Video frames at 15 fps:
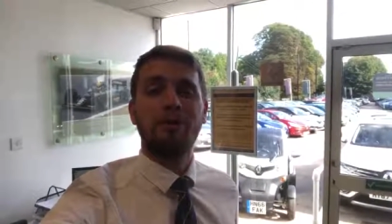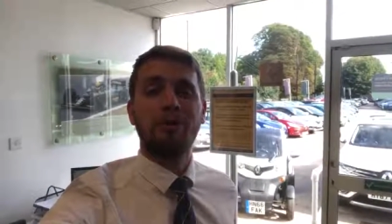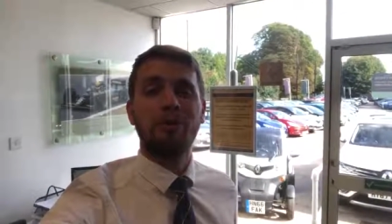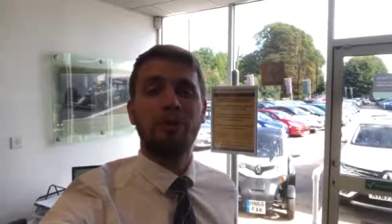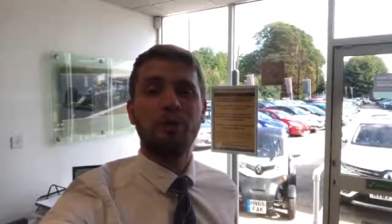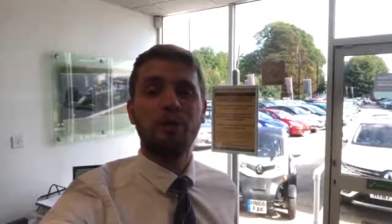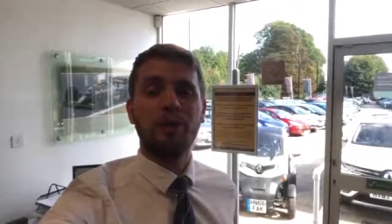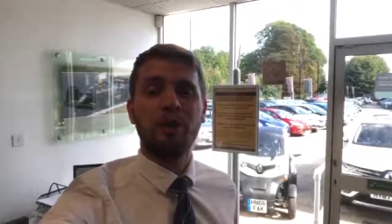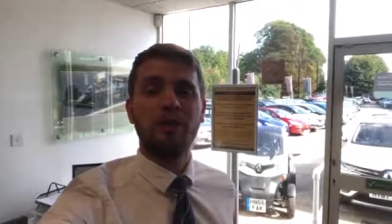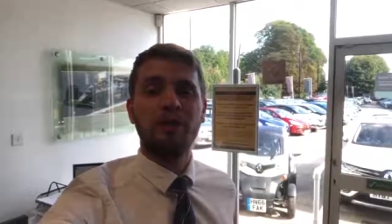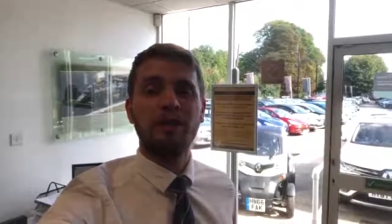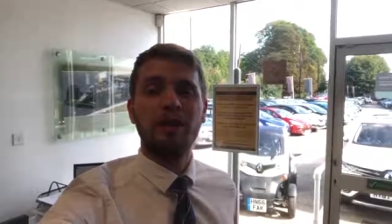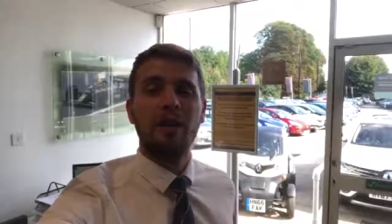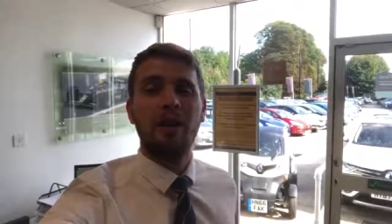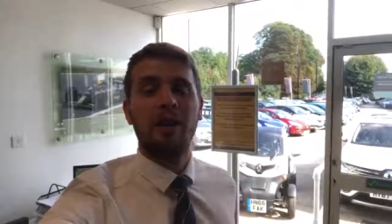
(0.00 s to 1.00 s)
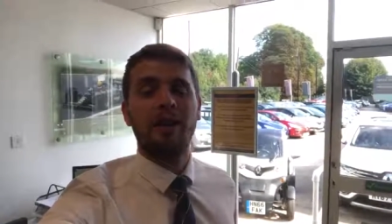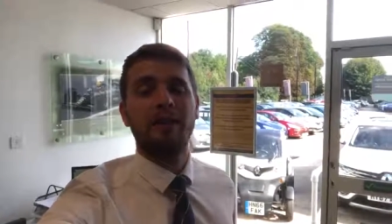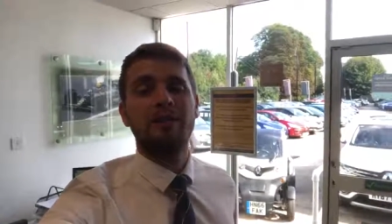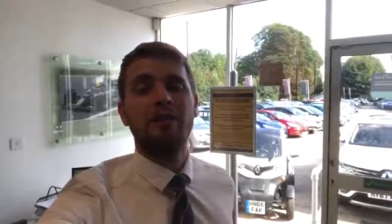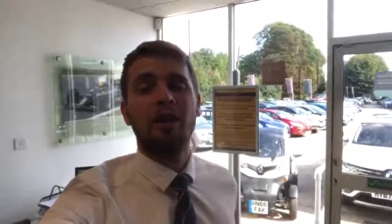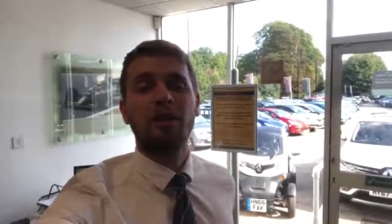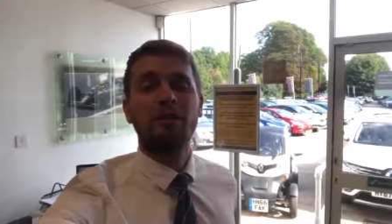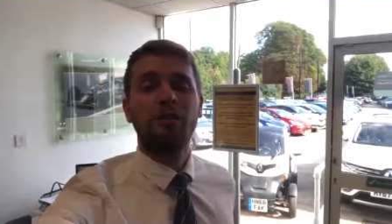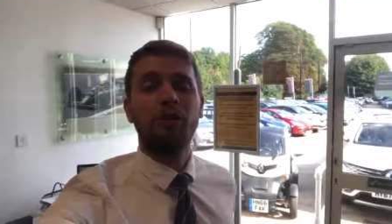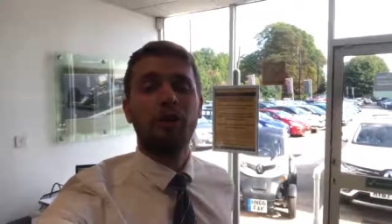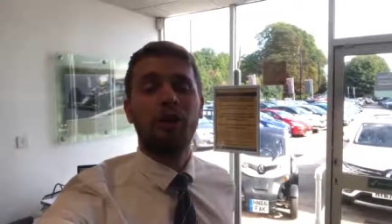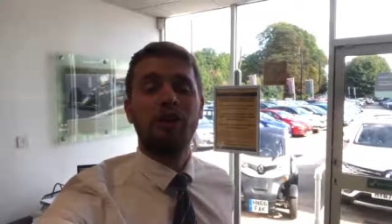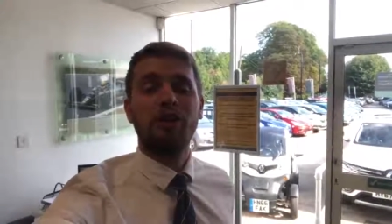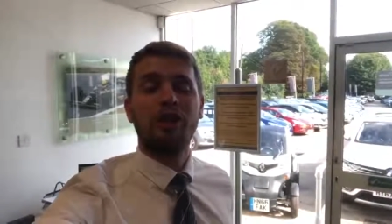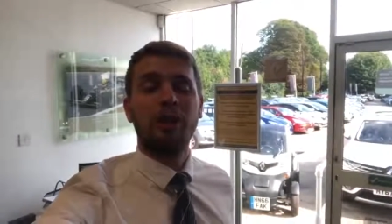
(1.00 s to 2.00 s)
possible service, and that starts before
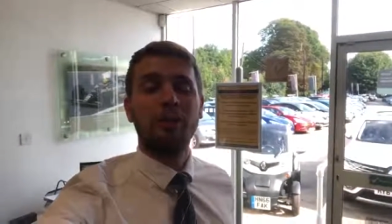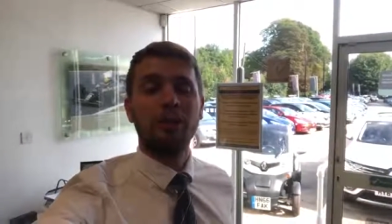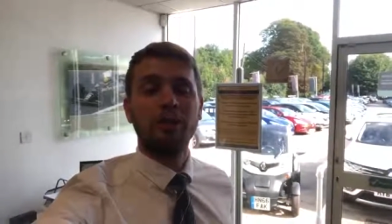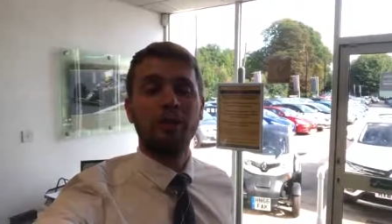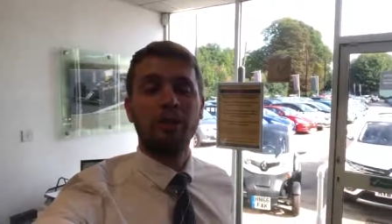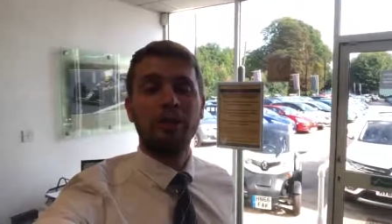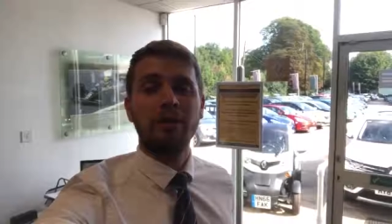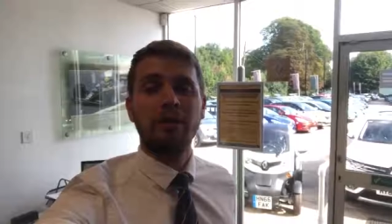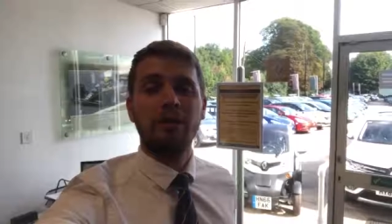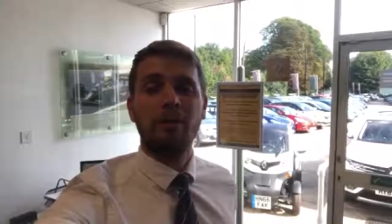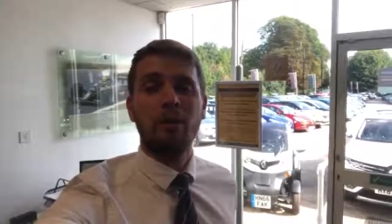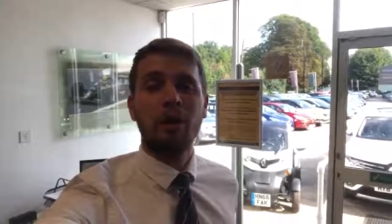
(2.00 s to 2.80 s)
you actually come into us.